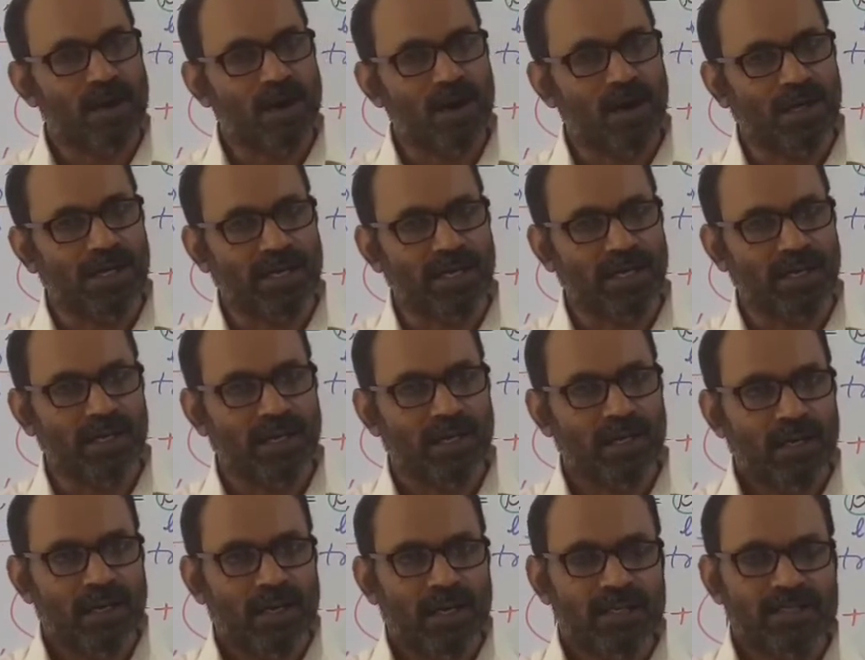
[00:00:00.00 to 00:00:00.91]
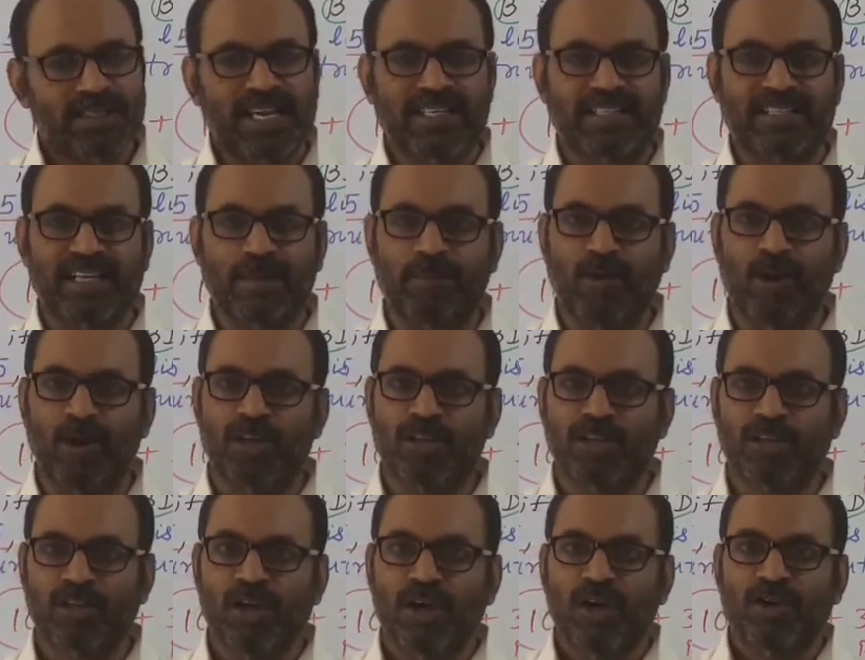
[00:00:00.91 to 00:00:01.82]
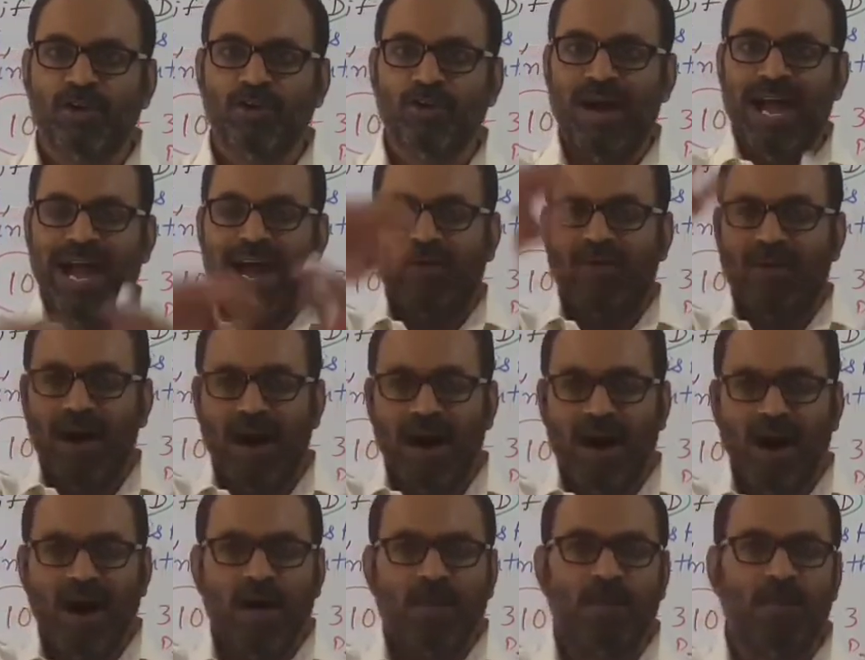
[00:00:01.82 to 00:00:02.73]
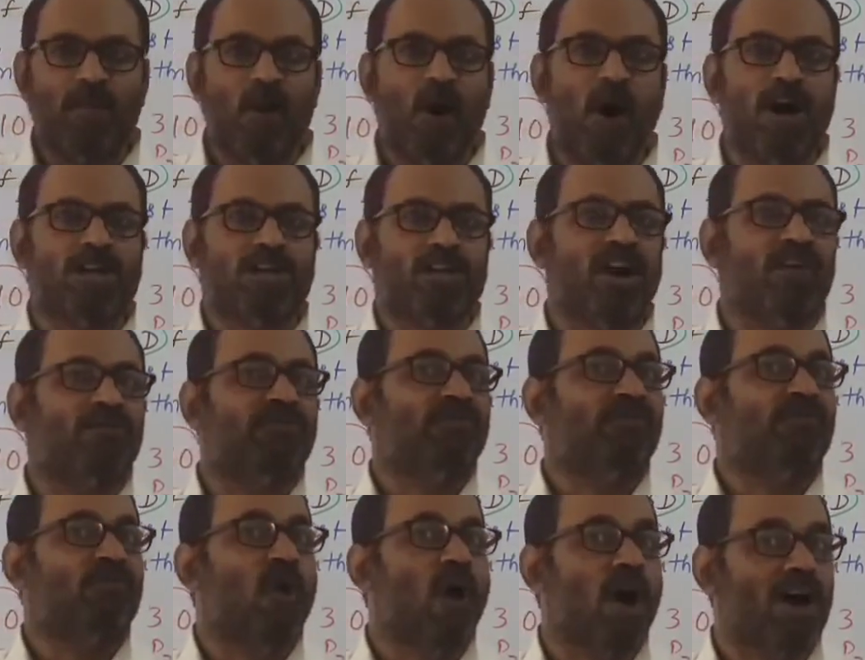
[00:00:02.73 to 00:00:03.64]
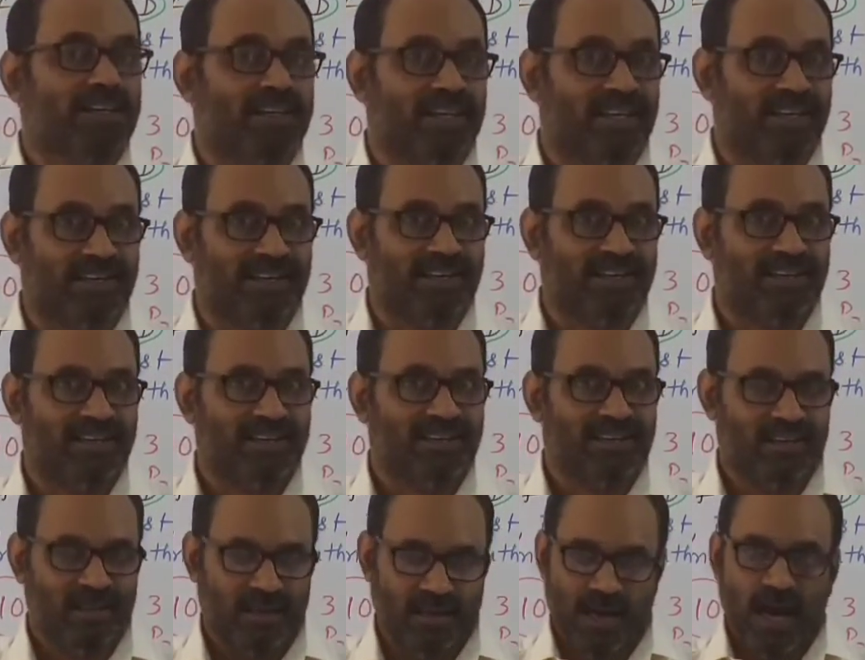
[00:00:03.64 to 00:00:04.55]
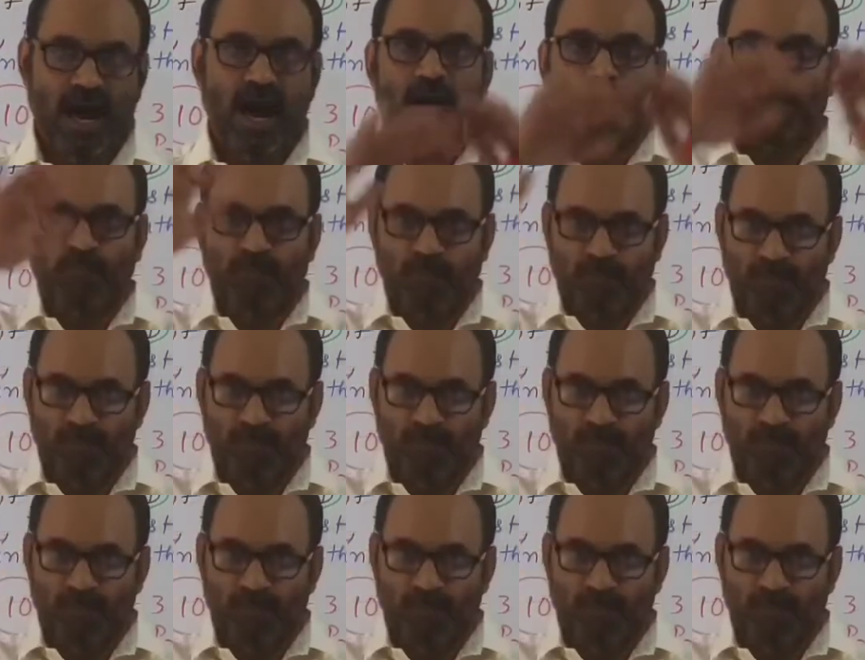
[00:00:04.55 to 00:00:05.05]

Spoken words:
Okay. Say suppose you have a pot of water, a